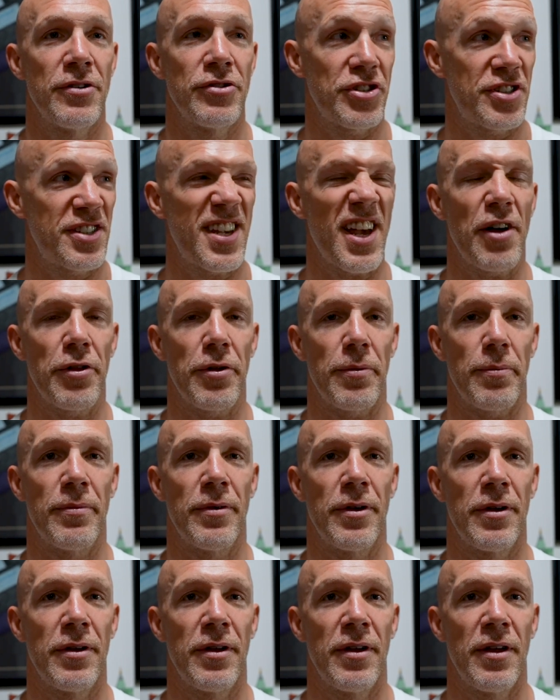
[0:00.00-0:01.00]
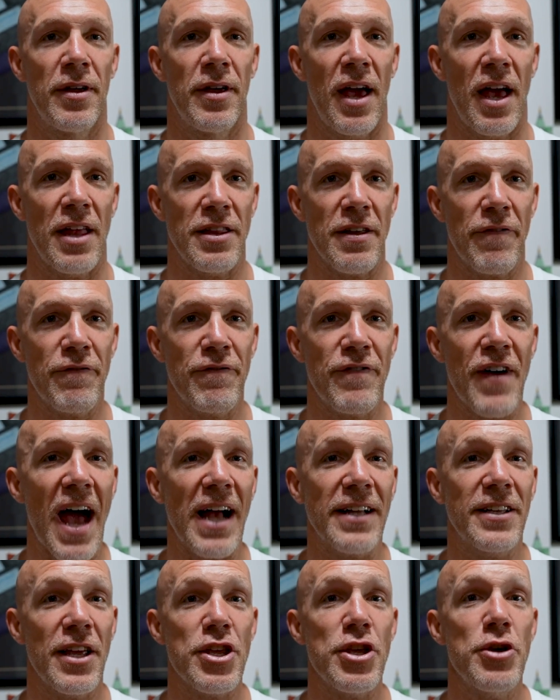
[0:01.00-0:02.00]
Just tell them. And the
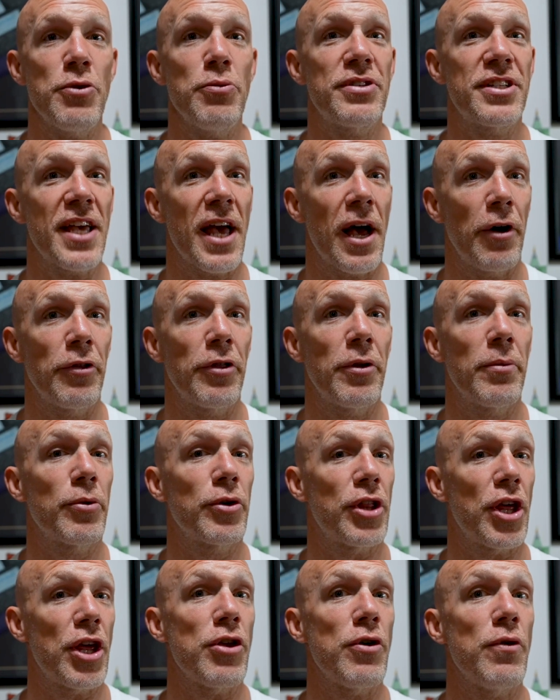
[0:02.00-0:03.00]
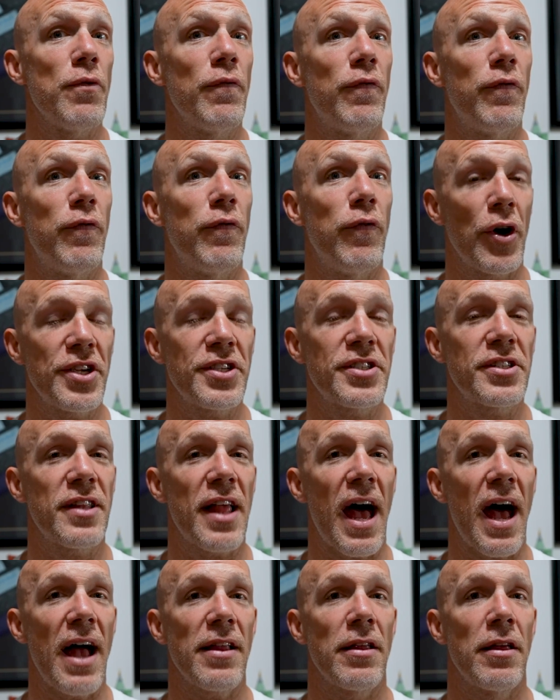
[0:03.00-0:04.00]
fact that you tell them or that you voice
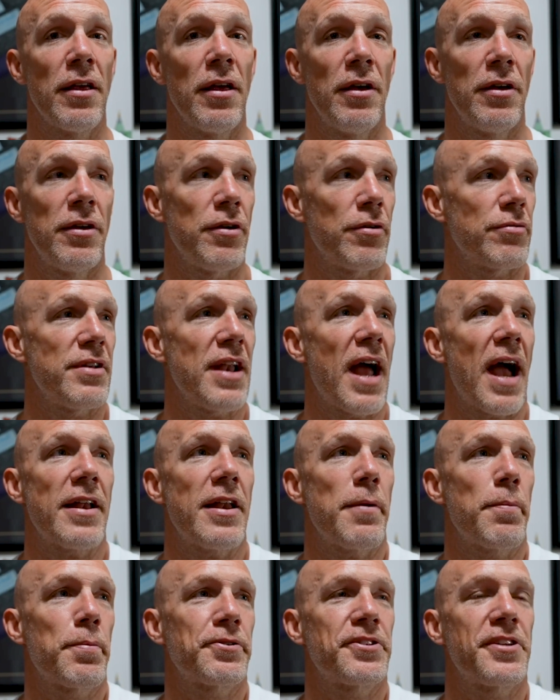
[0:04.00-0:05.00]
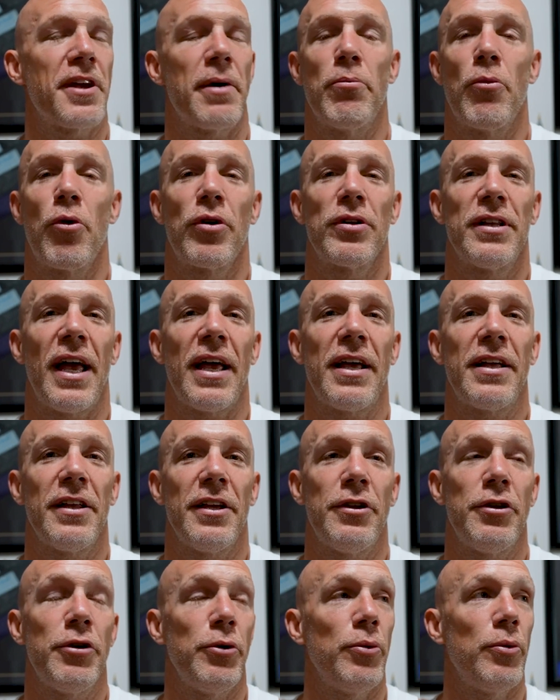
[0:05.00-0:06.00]
that, you're 90% more
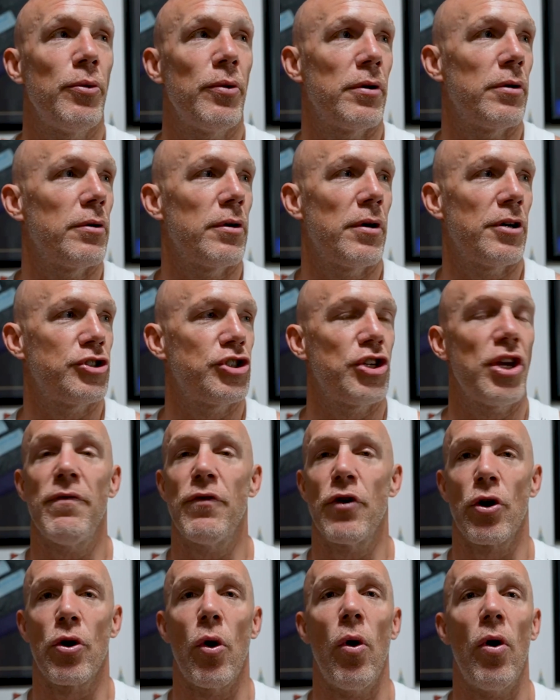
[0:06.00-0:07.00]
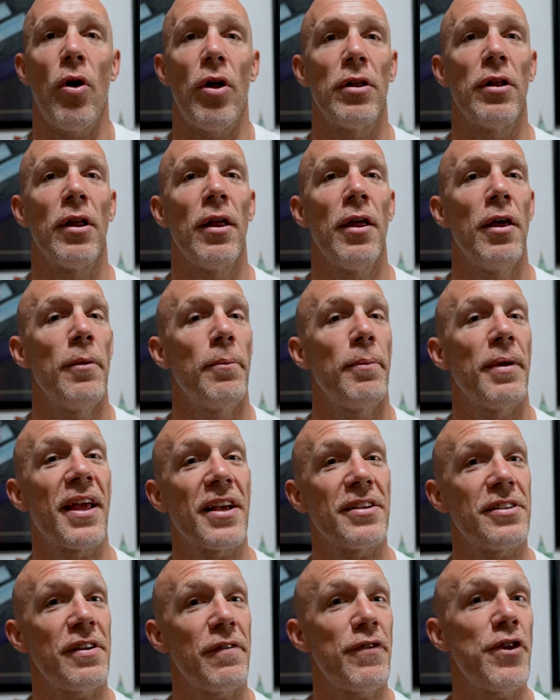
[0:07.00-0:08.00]
likely to achieve your goal.
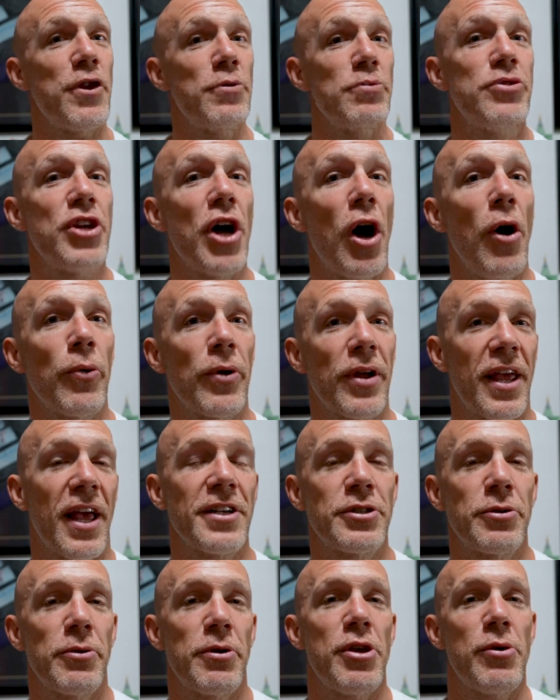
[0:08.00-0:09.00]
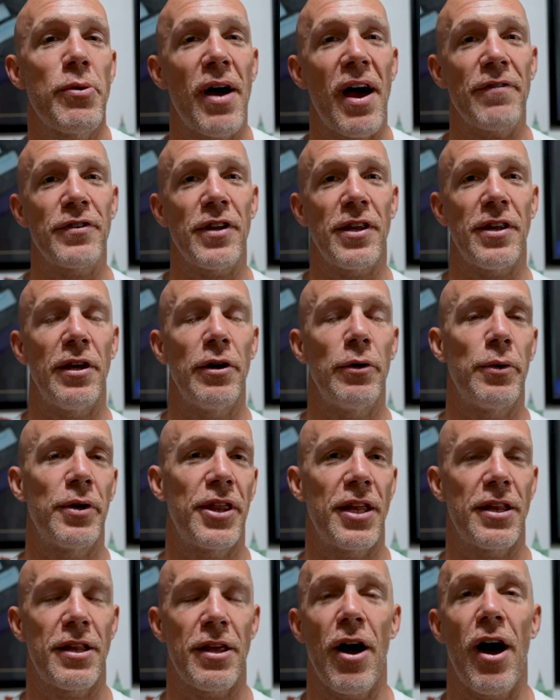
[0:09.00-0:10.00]
Because if you don't, guess what you have to deal
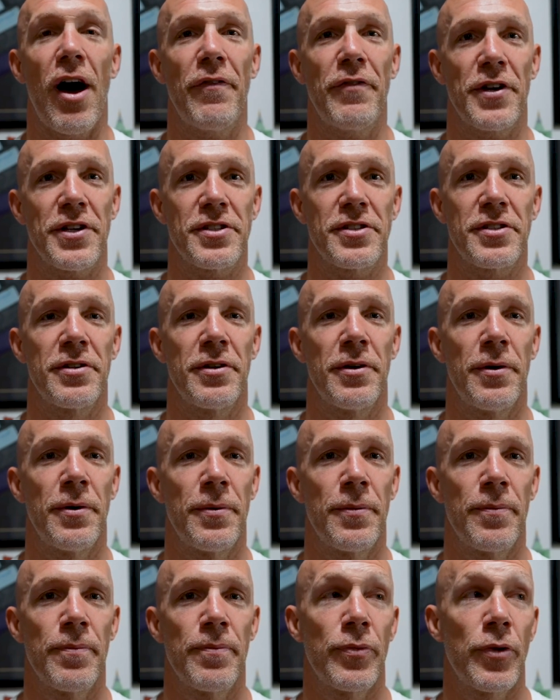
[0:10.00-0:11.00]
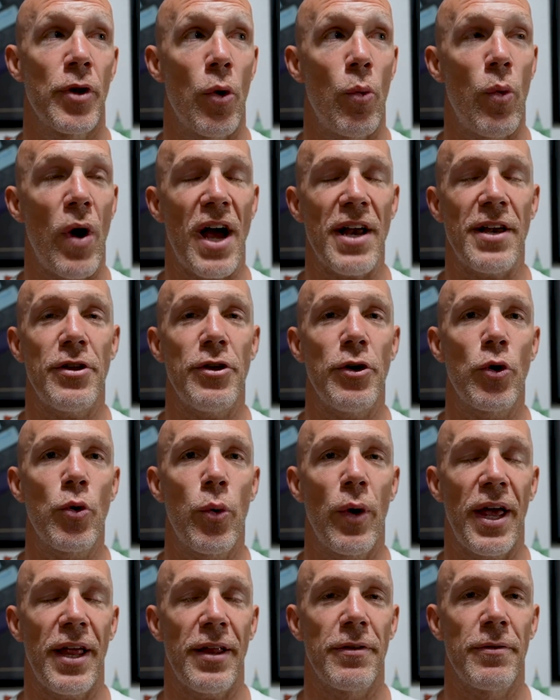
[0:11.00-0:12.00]
with at the office? Why did you
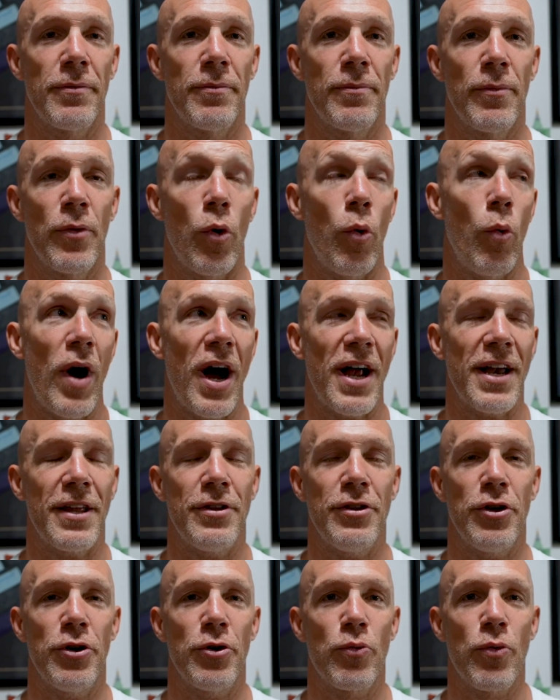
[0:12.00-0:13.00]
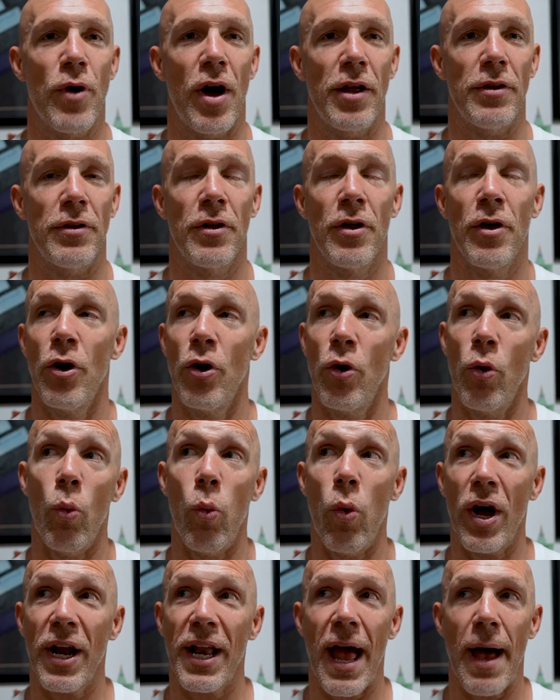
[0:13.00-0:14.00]
quit? Why didn't you run?
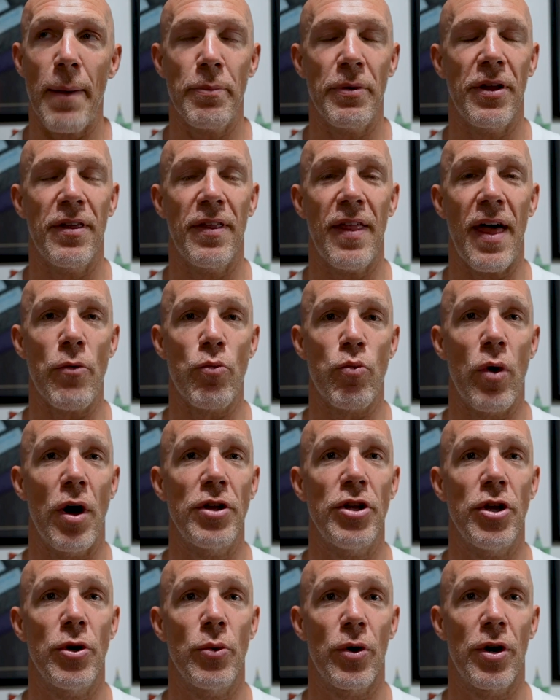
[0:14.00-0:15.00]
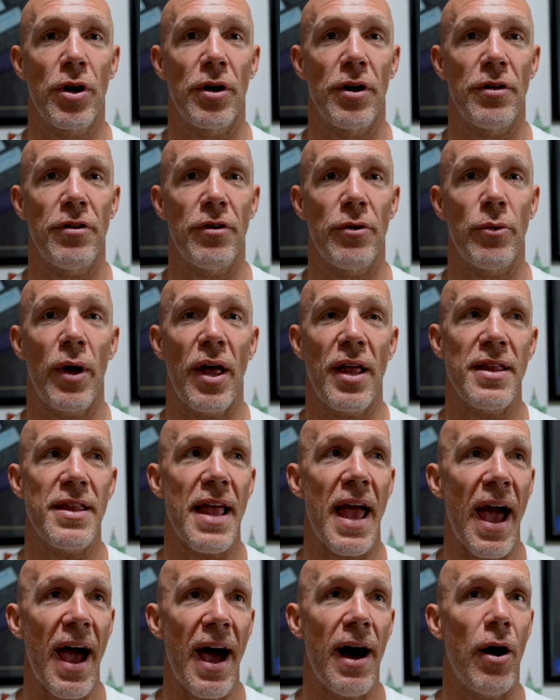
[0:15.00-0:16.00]
What happened to that run you were going to do? And
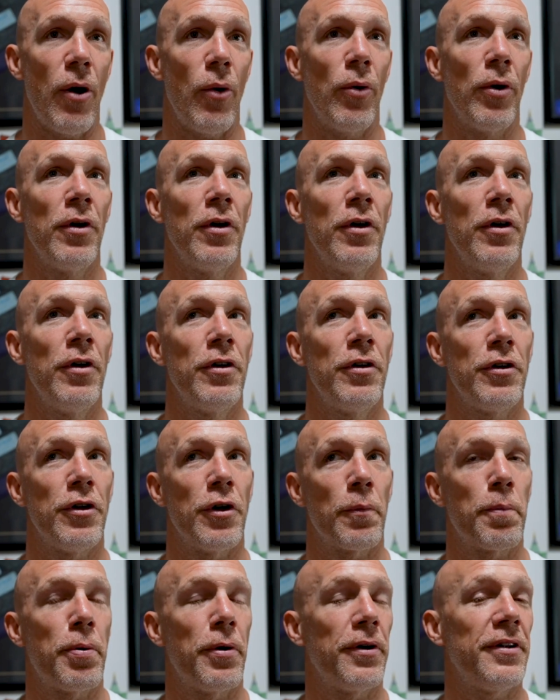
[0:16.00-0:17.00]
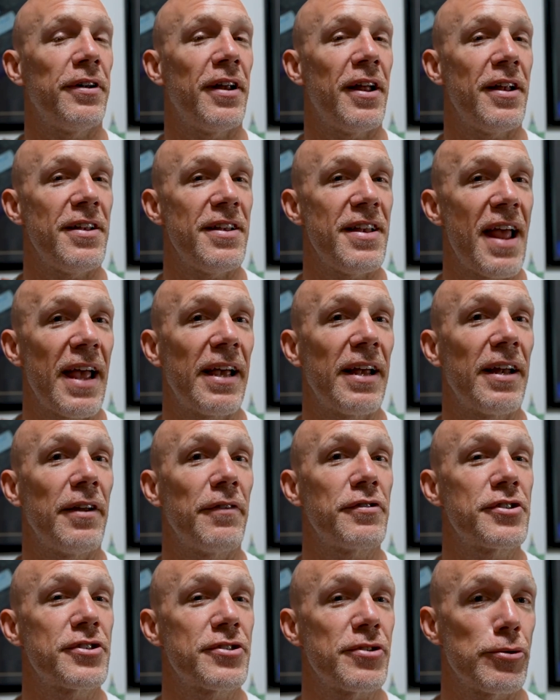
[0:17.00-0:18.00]
now you're put in a
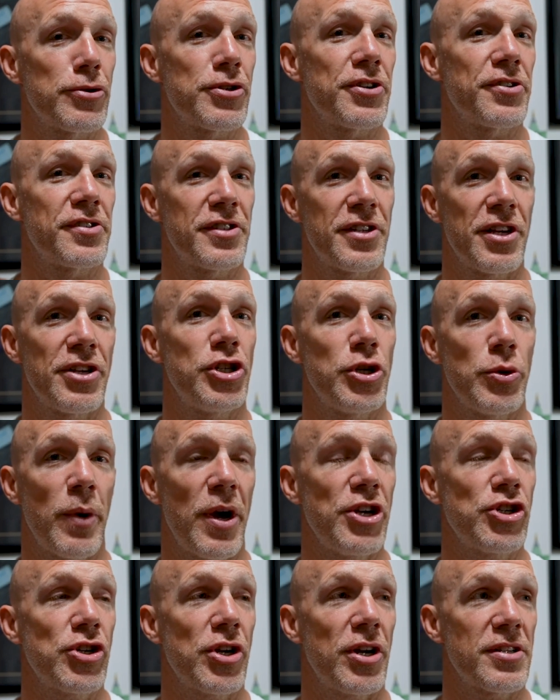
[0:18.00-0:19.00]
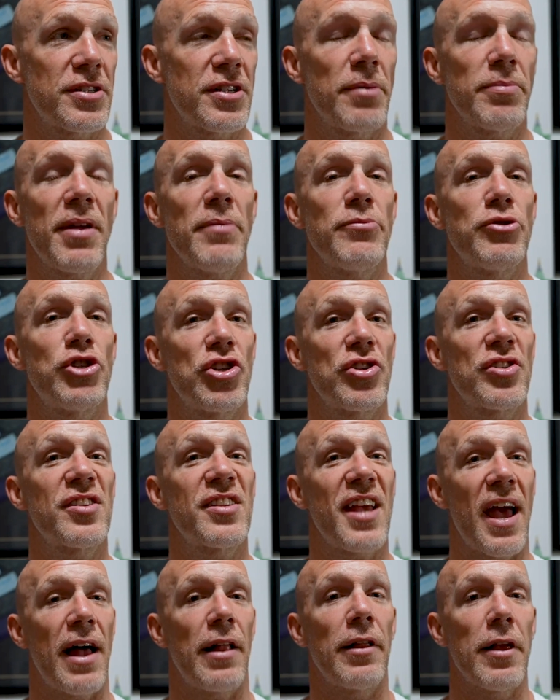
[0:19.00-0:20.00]
negative social situation. And sometimes
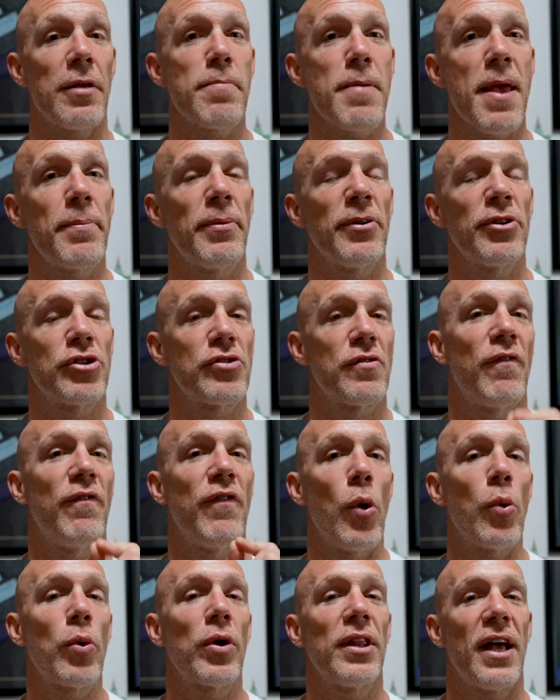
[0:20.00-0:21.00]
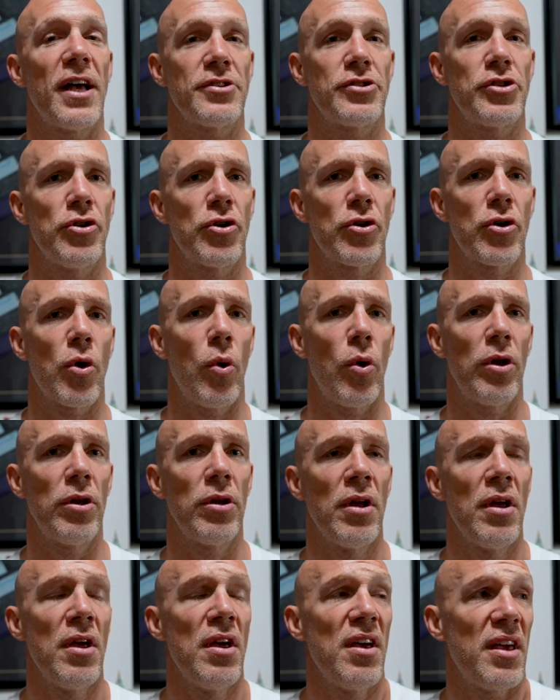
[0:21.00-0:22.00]
just telling people, just vocalizing your
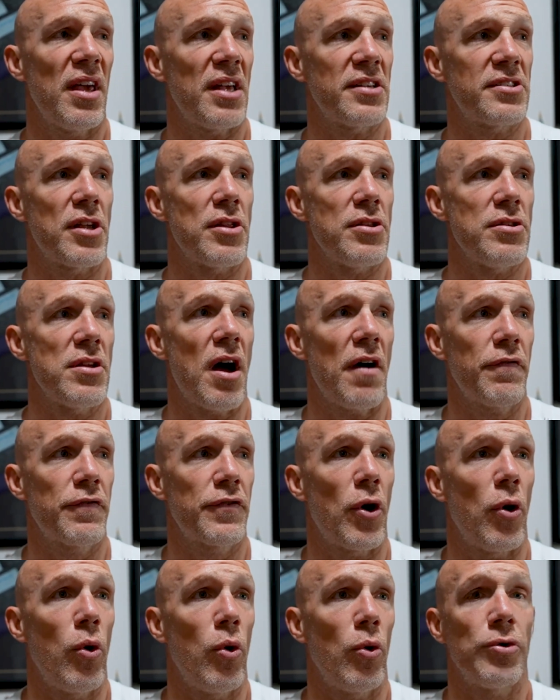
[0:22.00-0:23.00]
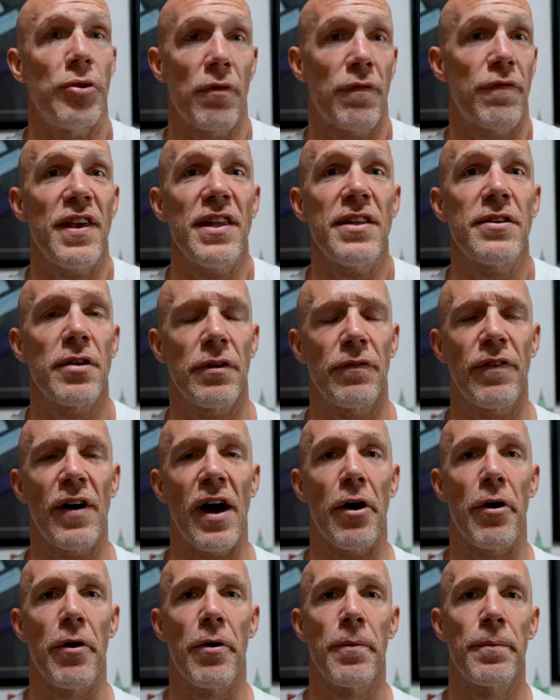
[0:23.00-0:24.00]
goal is enough to hold your feet to the
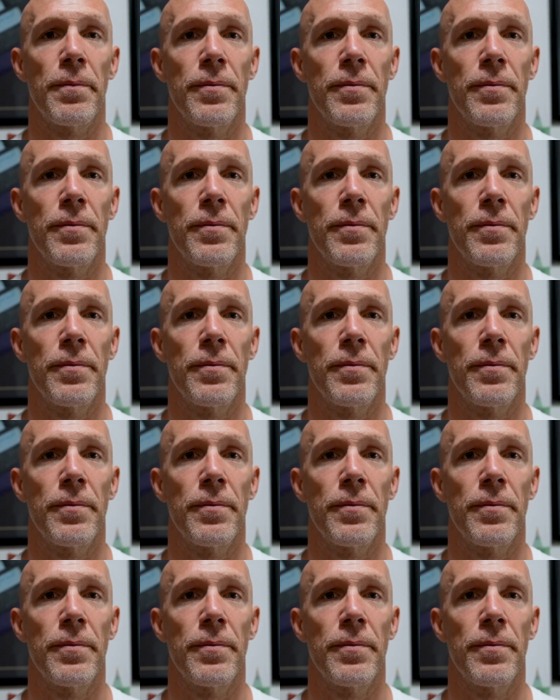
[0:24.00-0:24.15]
fire.